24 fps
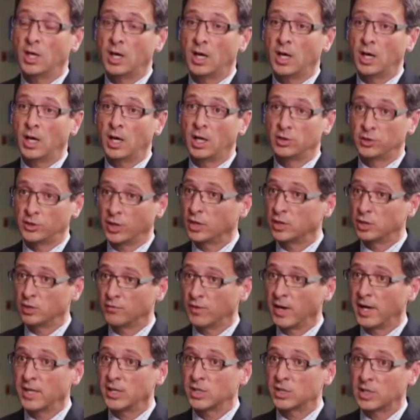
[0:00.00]
a
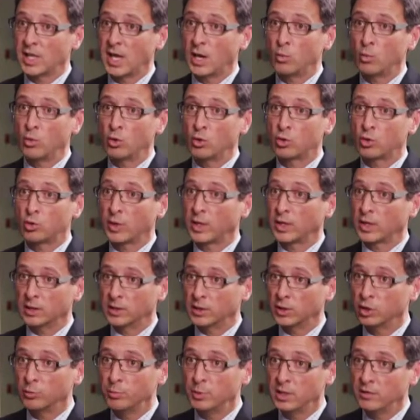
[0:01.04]
device that will create a
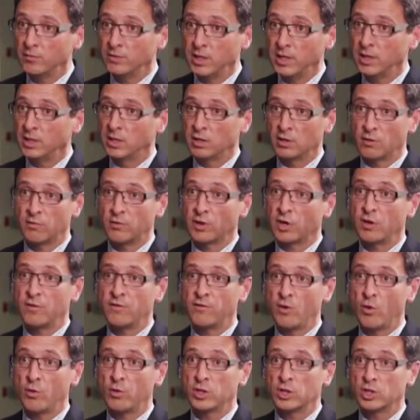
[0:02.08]
little bit of heat in a very
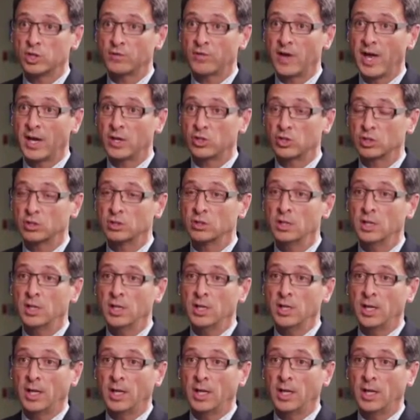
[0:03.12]
focused fashion